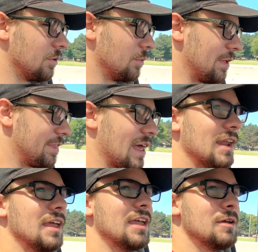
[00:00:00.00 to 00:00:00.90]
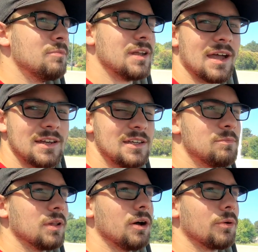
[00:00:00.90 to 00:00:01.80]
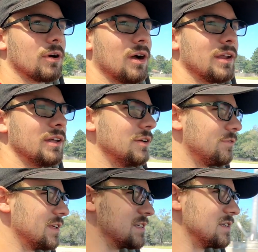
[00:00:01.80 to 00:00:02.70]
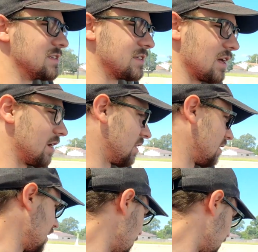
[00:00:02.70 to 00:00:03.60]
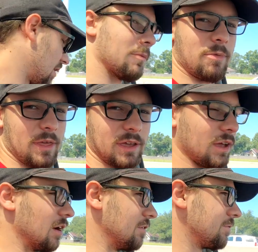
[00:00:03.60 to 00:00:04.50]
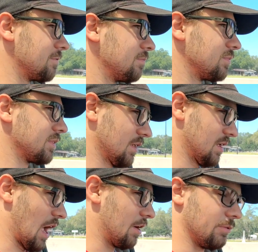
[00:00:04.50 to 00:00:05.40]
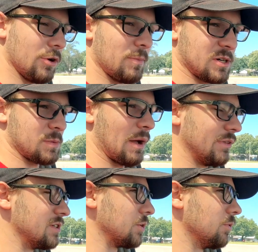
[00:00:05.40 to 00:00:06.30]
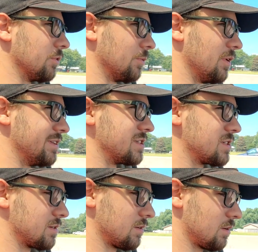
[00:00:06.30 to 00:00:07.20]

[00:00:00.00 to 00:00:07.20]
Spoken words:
with an M90 blower on it, if this is the year that I'm thinking of. I don't know much about these older ones.